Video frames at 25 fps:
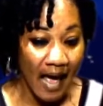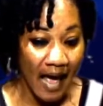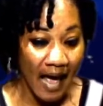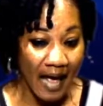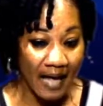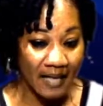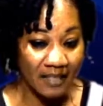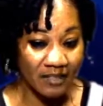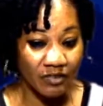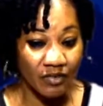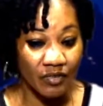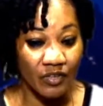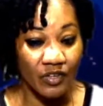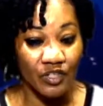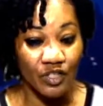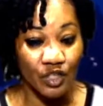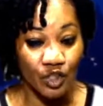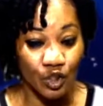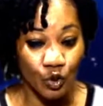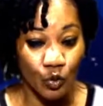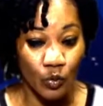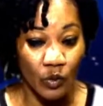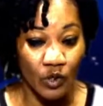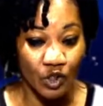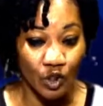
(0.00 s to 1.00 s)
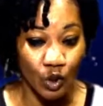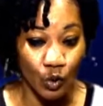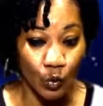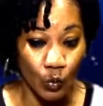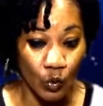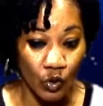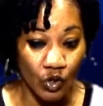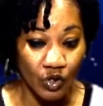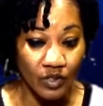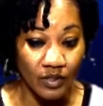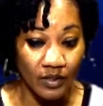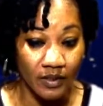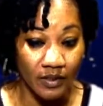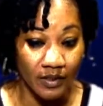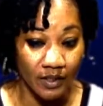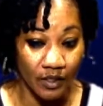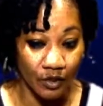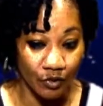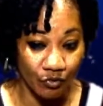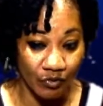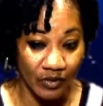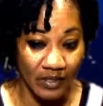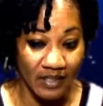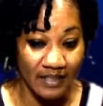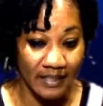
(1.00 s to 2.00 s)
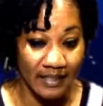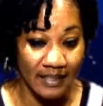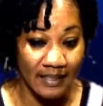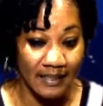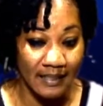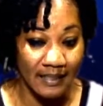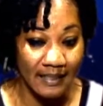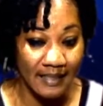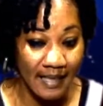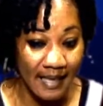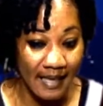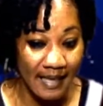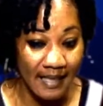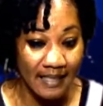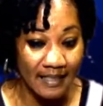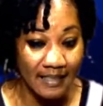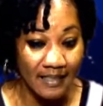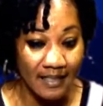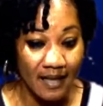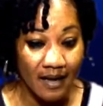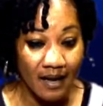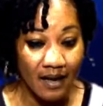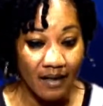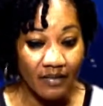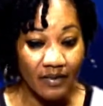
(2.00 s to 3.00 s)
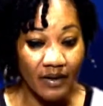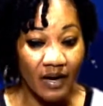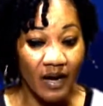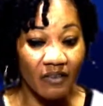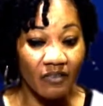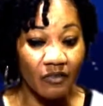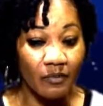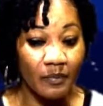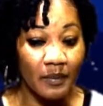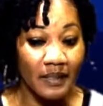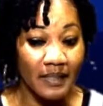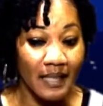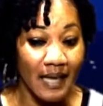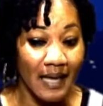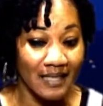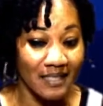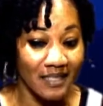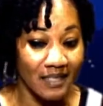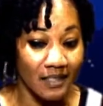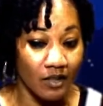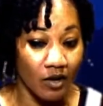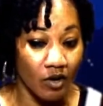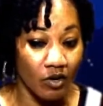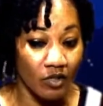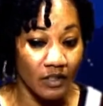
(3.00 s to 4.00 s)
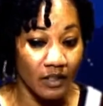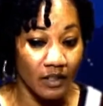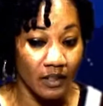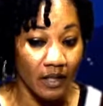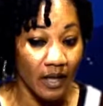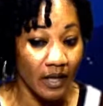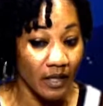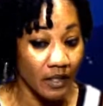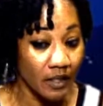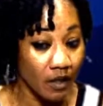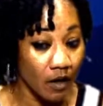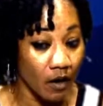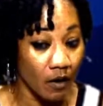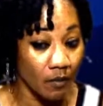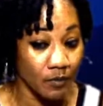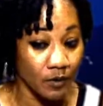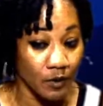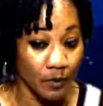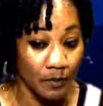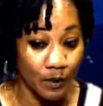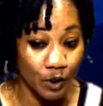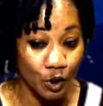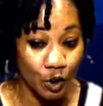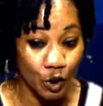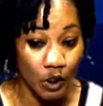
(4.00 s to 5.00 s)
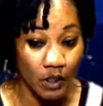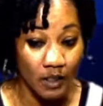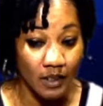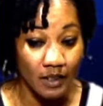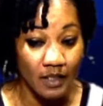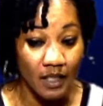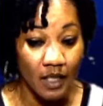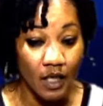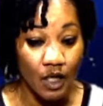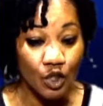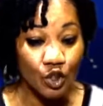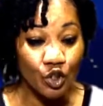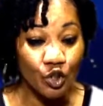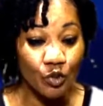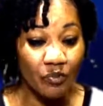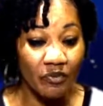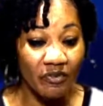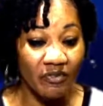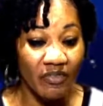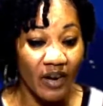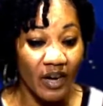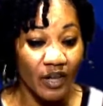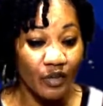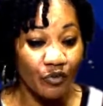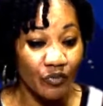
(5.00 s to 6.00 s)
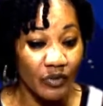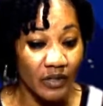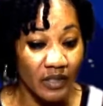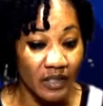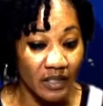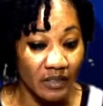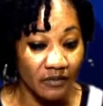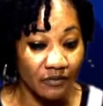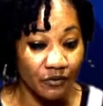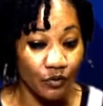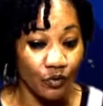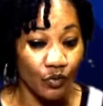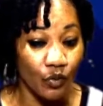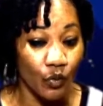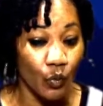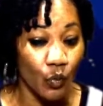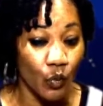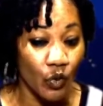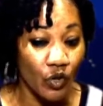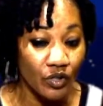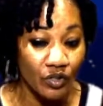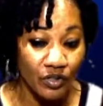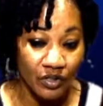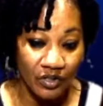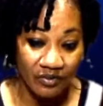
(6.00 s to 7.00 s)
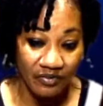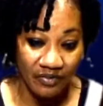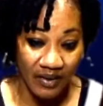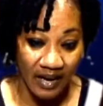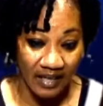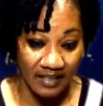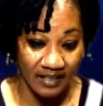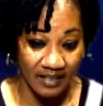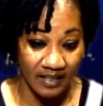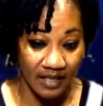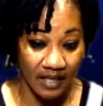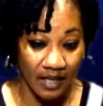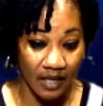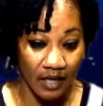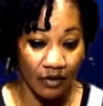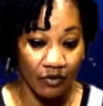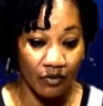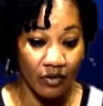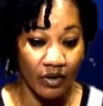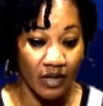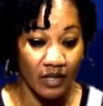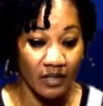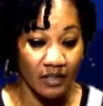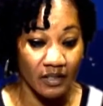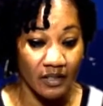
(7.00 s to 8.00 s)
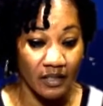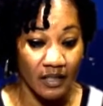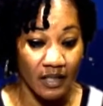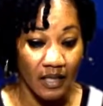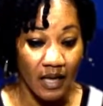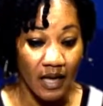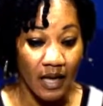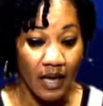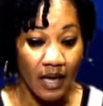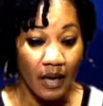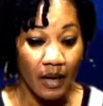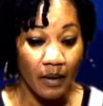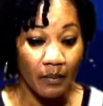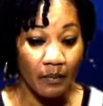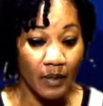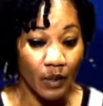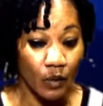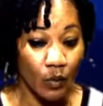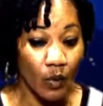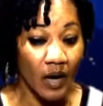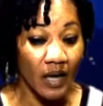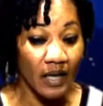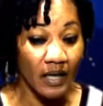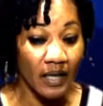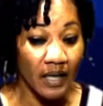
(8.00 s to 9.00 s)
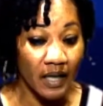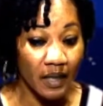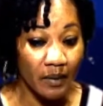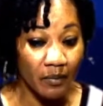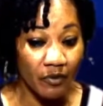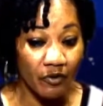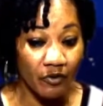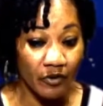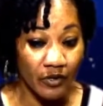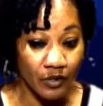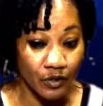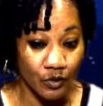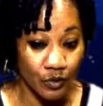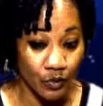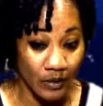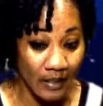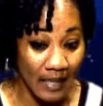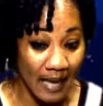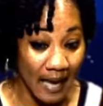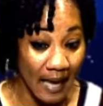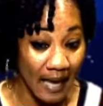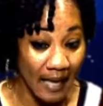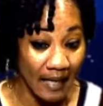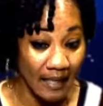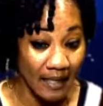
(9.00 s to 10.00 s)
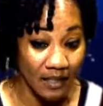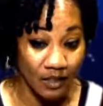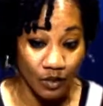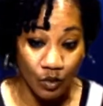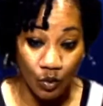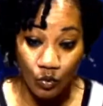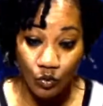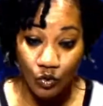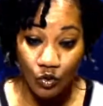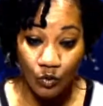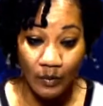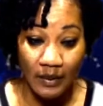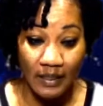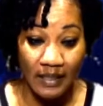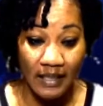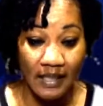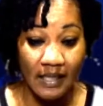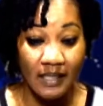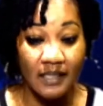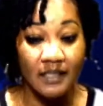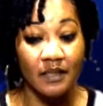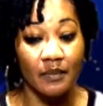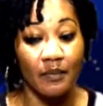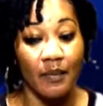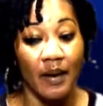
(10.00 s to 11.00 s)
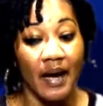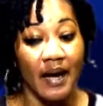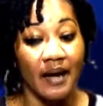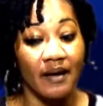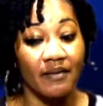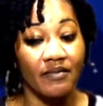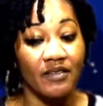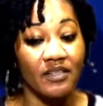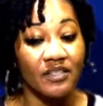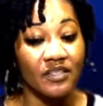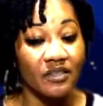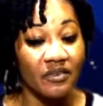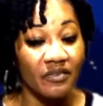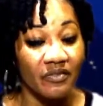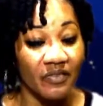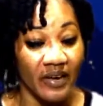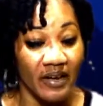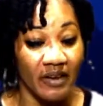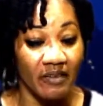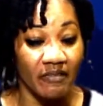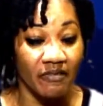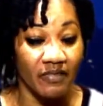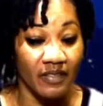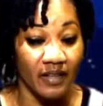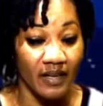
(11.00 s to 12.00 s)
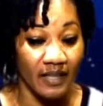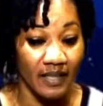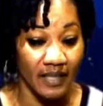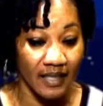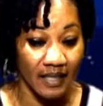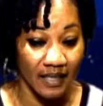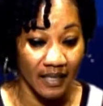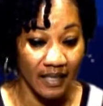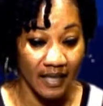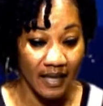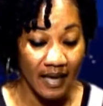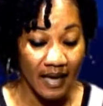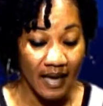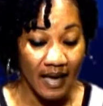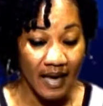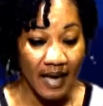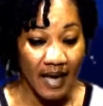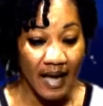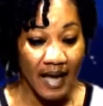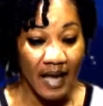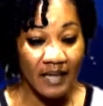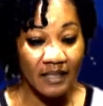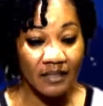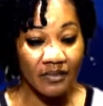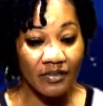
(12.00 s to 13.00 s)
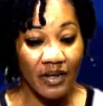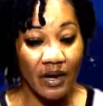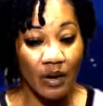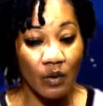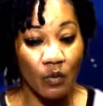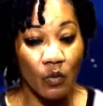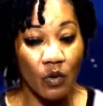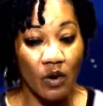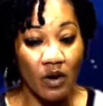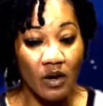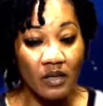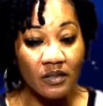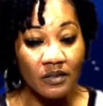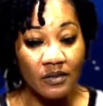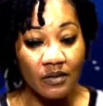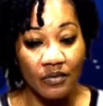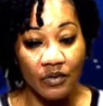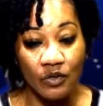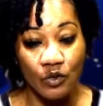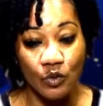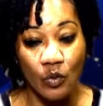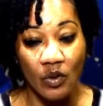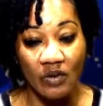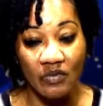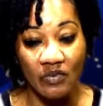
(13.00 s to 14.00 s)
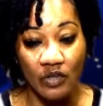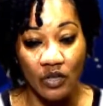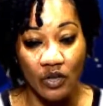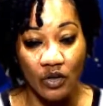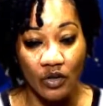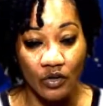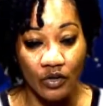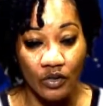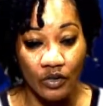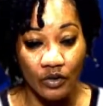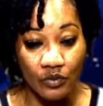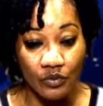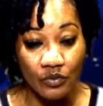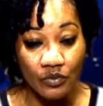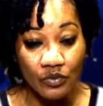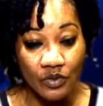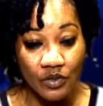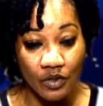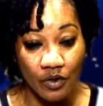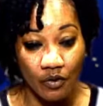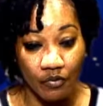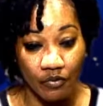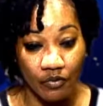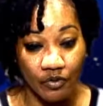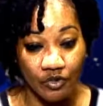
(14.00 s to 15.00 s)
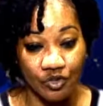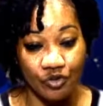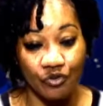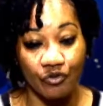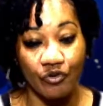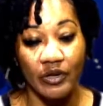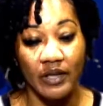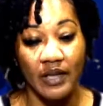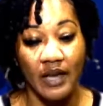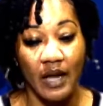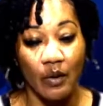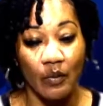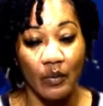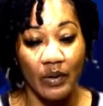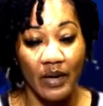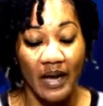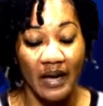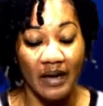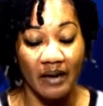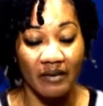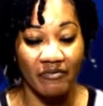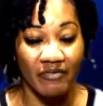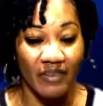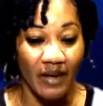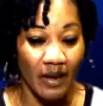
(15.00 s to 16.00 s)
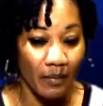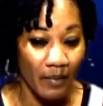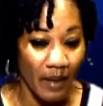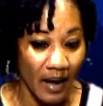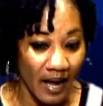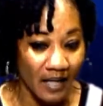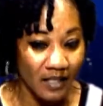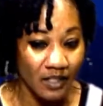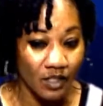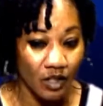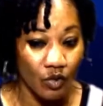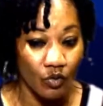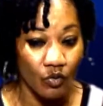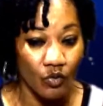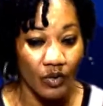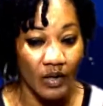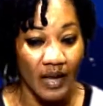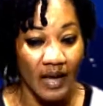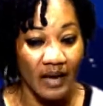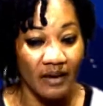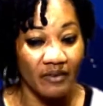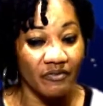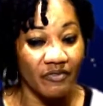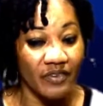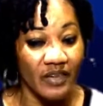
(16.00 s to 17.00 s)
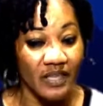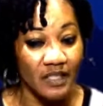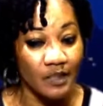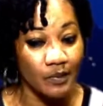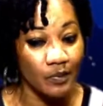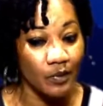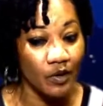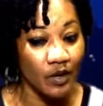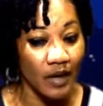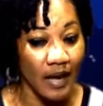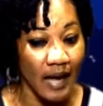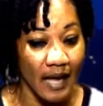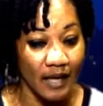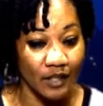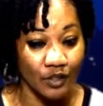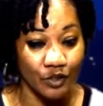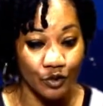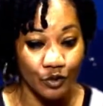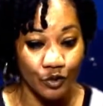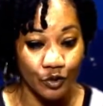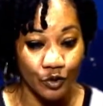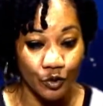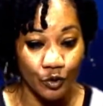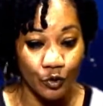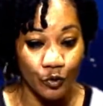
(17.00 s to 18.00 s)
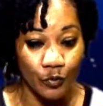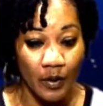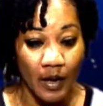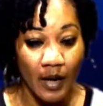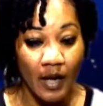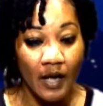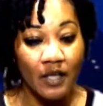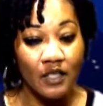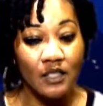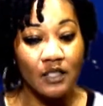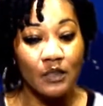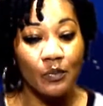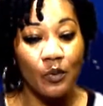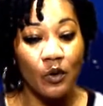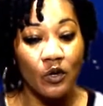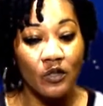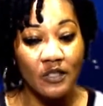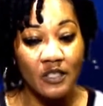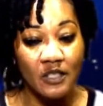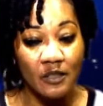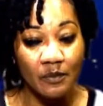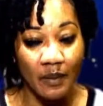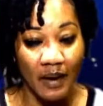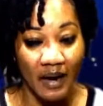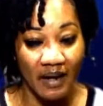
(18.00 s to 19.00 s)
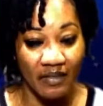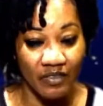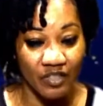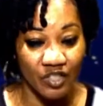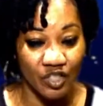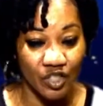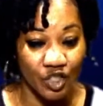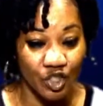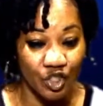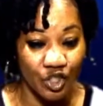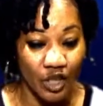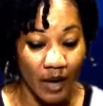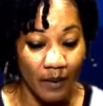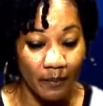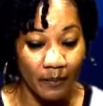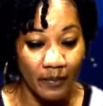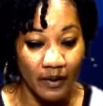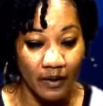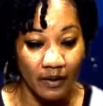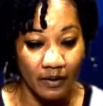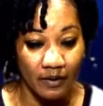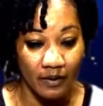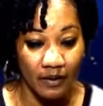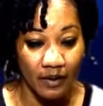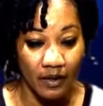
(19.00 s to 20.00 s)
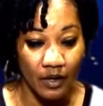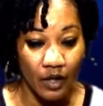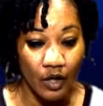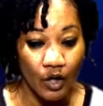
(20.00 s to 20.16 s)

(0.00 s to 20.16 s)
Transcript: As the situation worsened in recent days, the government has started helicopter missions to provide relief to the worst affected areas. Meanwhile, neighboring Sudan has also been hit by the severe flooding. And that was the 12 o'clock news on the Street 919 FM and online Facebook and YouTube, sponsored by the Sea Champion.